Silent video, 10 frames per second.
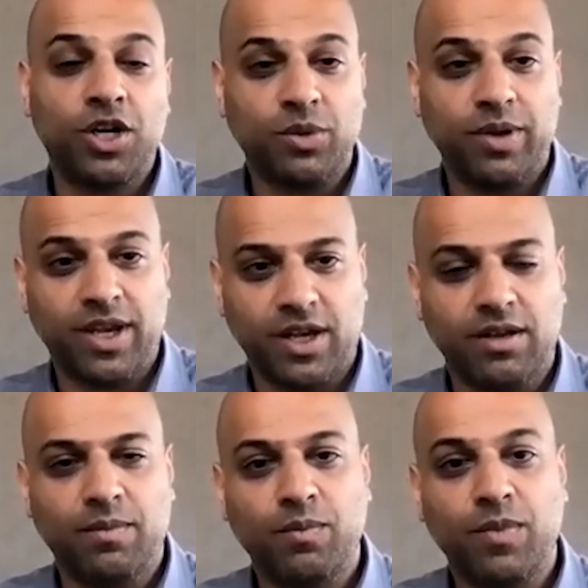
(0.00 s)
doing
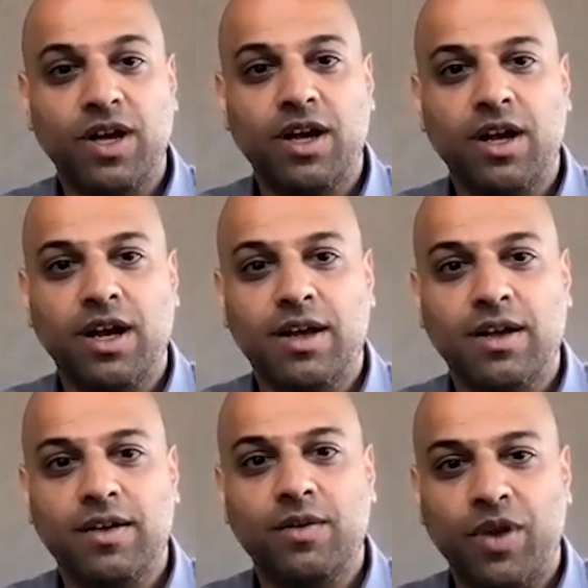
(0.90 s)

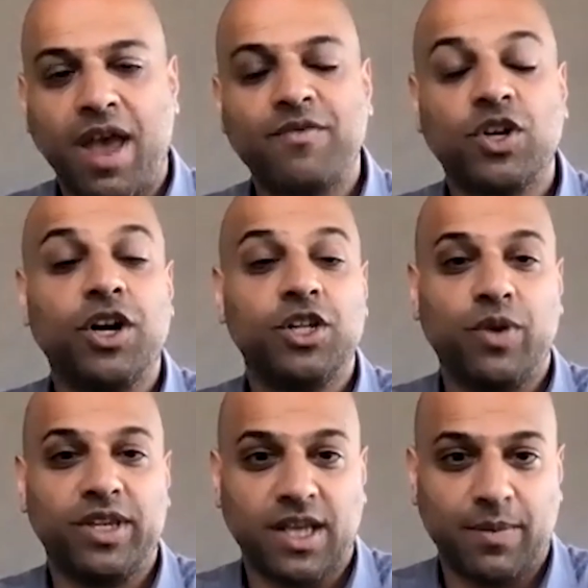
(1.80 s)
we have started
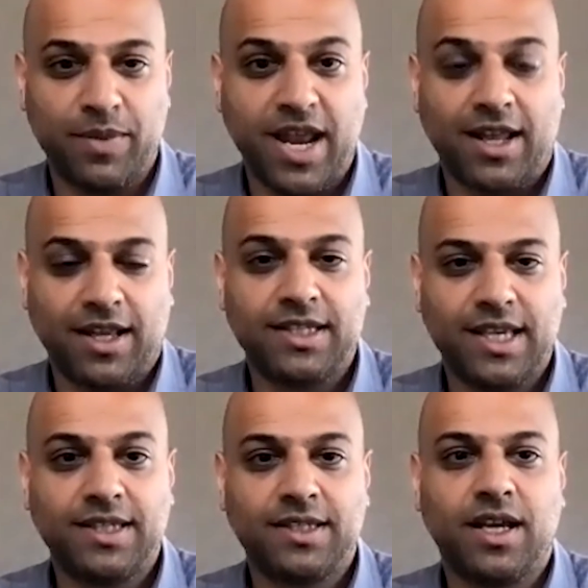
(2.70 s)
doing some
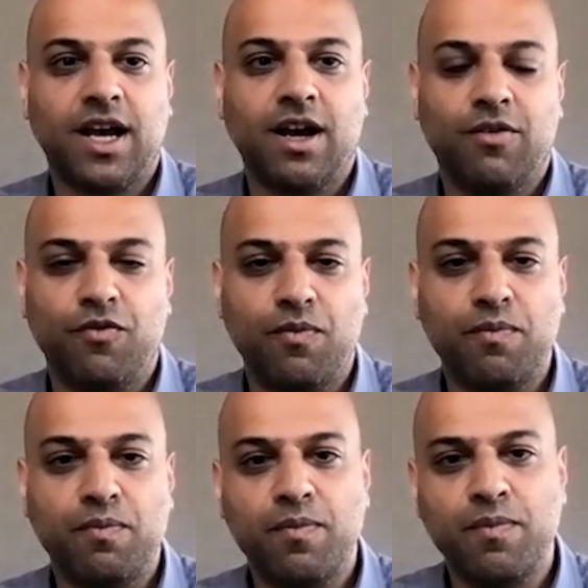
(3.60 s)
analysis of
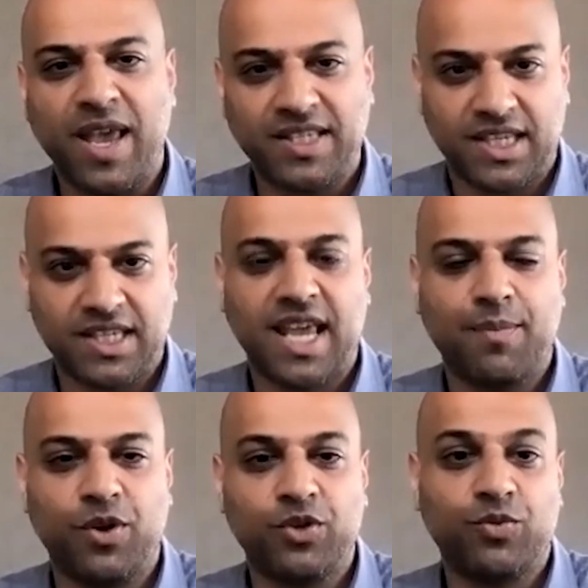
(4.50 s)
basic
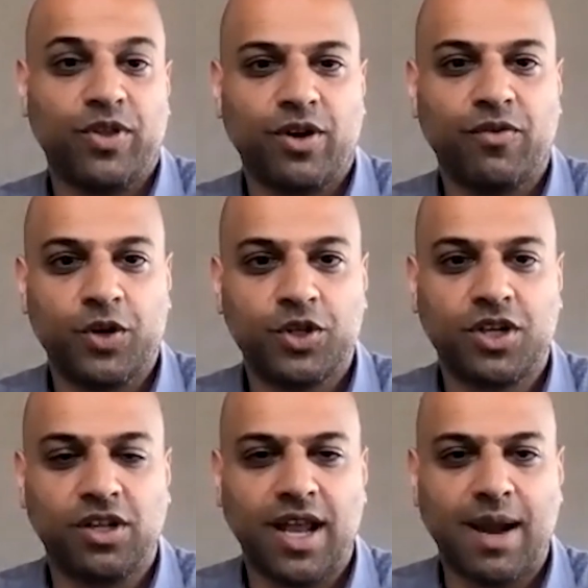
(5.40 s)
samples with our first
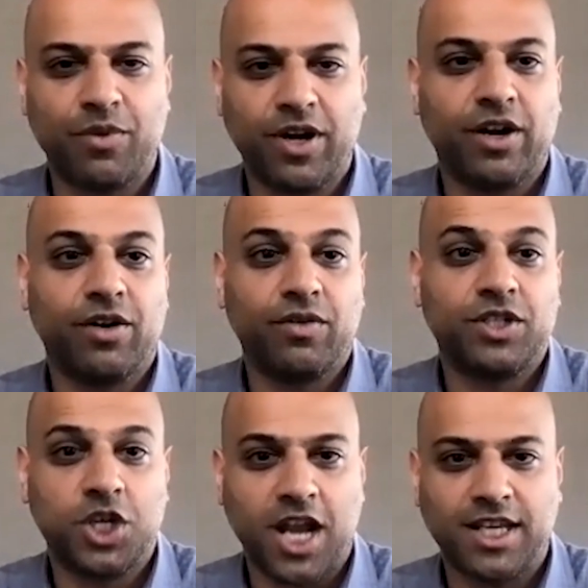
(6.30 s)
collaborator,
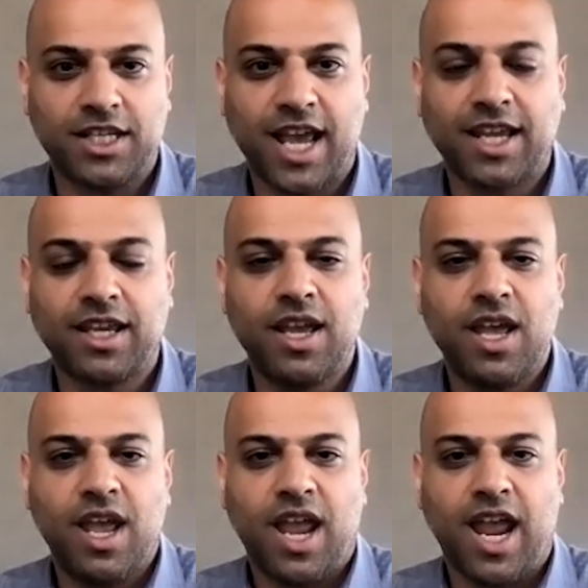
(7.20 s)
Genentech,
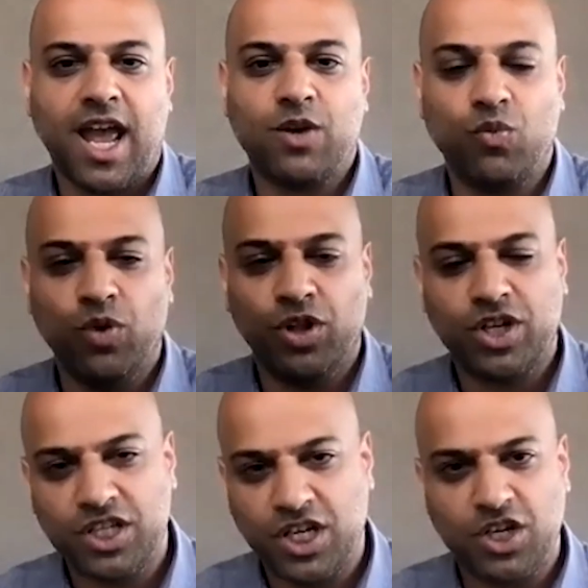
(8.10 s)
and we'll
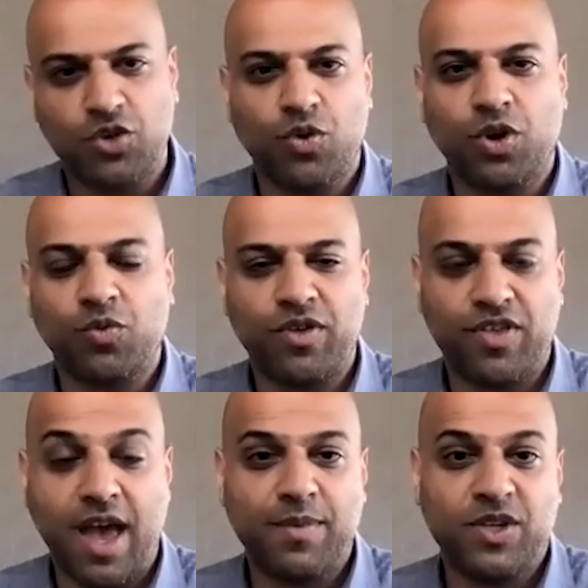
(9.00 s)
continue to work with
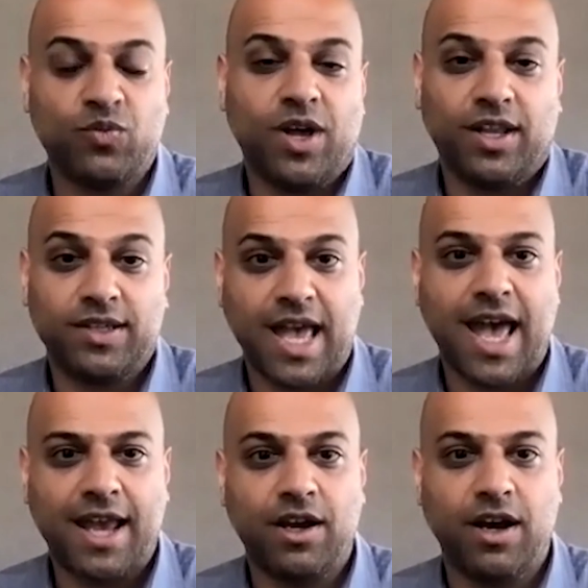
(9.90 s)
them as well as
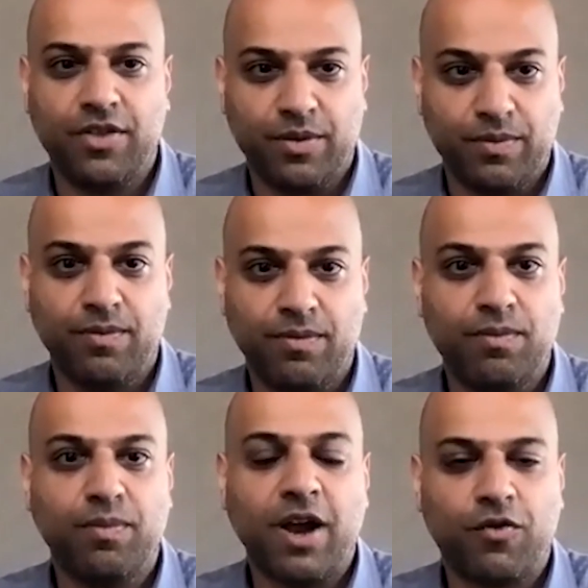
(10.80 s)
add other
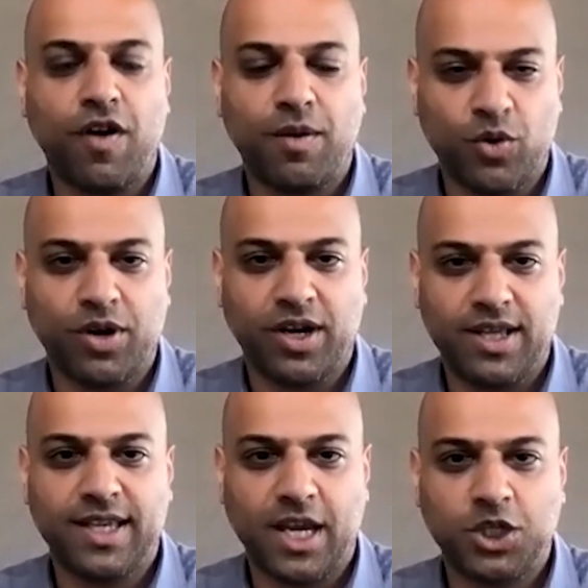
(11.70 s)
biopharma
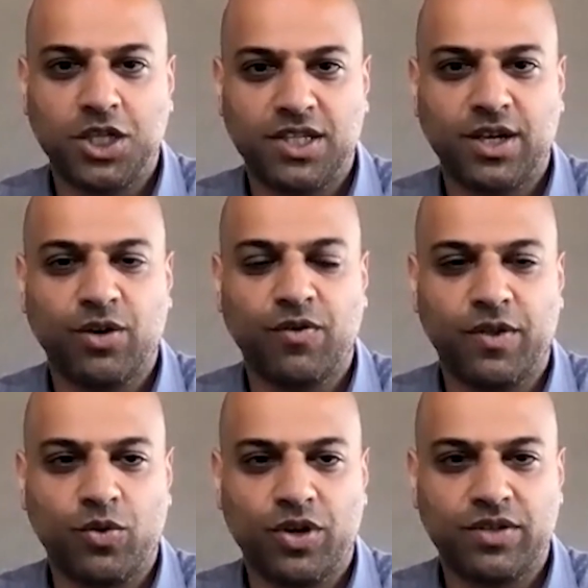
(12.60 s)
organizations here over
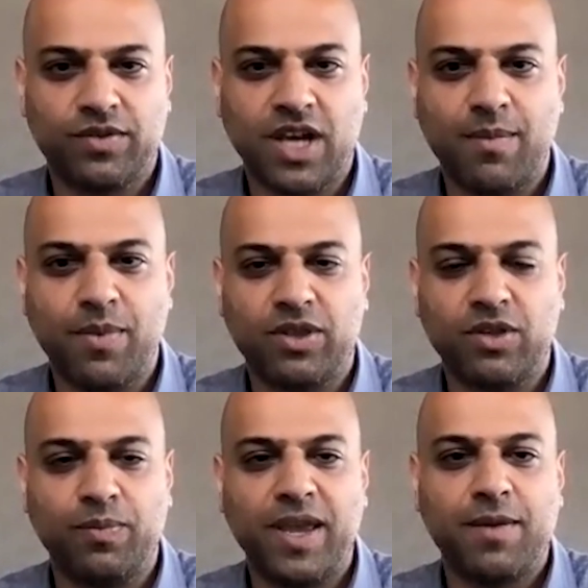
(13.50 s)
the course of time. But the
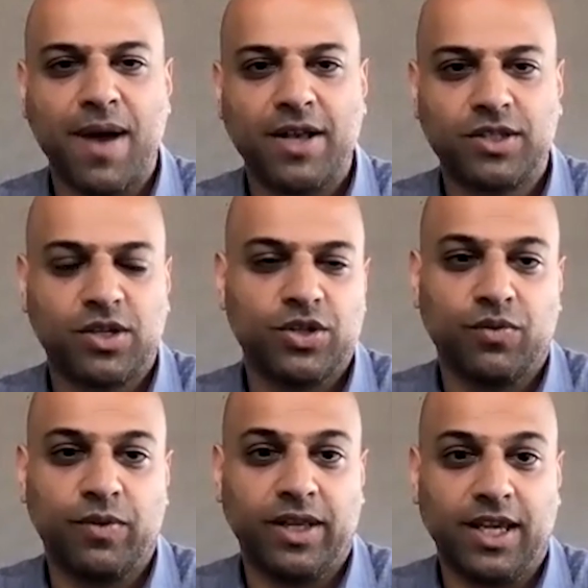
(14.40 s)
big milestones are
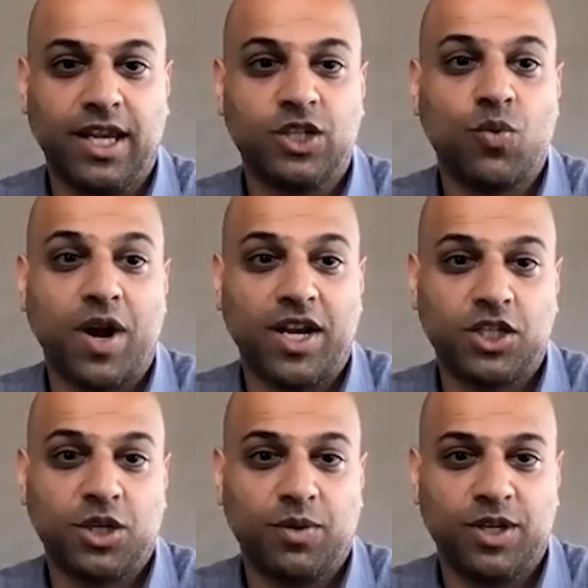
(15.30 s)
really in
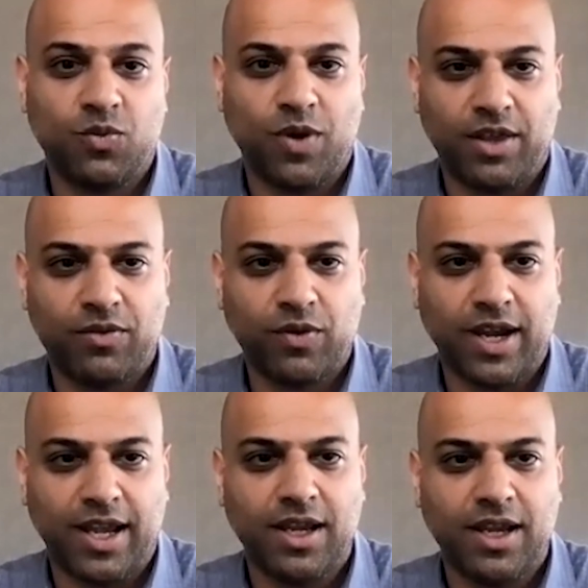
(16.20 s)
22 and
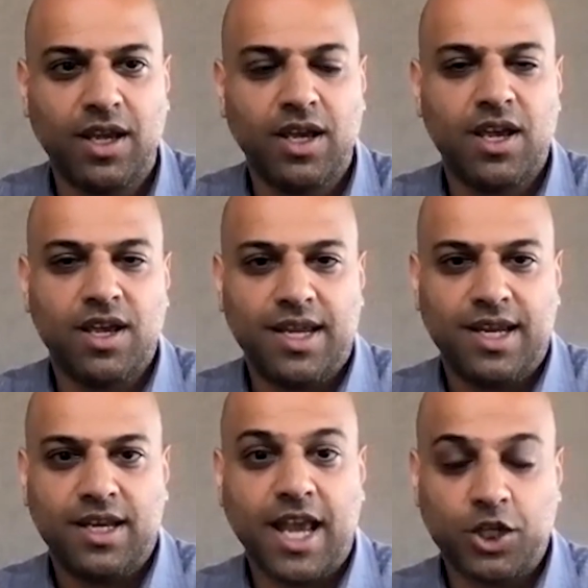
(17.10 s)
23.
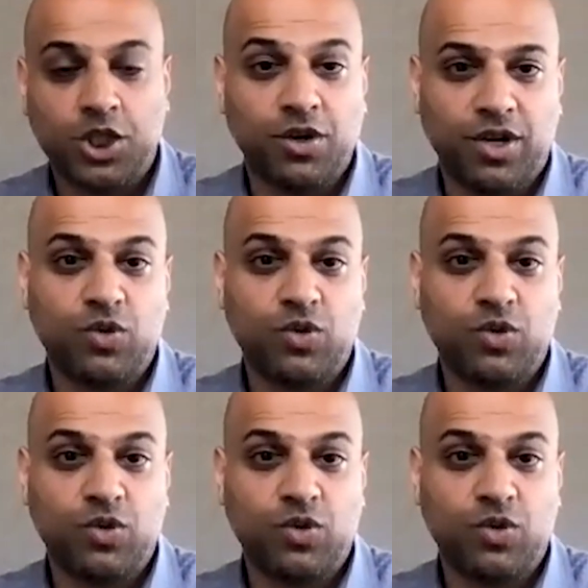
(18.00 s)
Next year in